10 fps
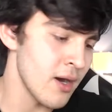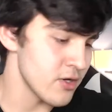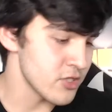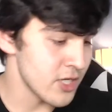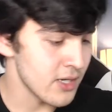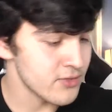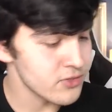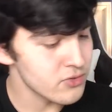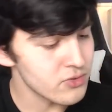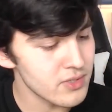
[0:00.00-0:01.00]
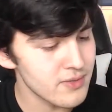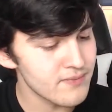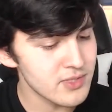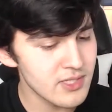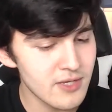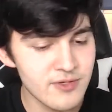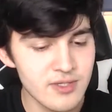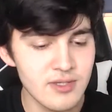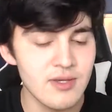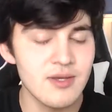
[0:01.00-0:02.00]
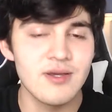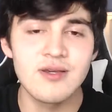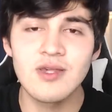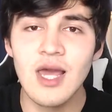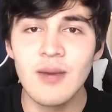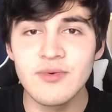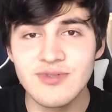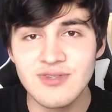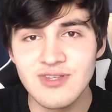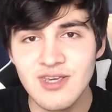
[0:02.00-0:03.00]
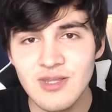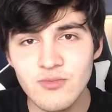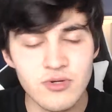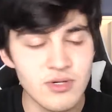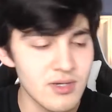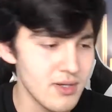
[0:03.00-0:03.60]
shout out to David Cameron Skidmore,